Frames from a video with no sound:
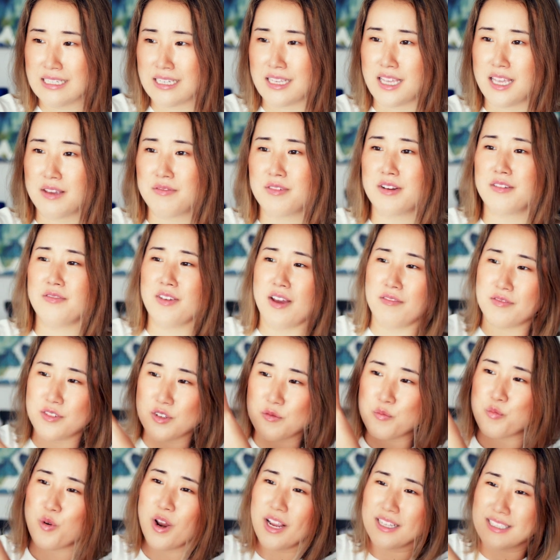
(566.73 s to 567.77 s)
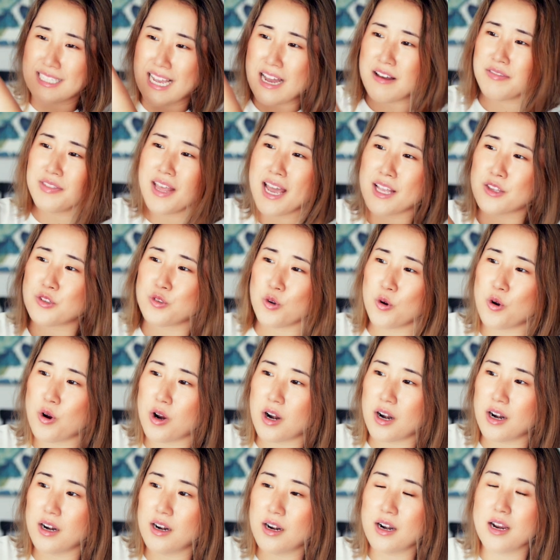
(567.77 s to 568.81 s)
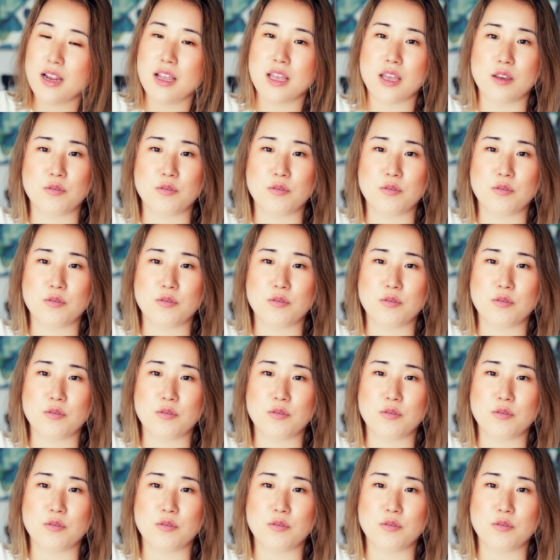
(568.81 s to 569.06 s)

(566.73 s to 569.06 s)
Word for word: Even if you have to break down that door,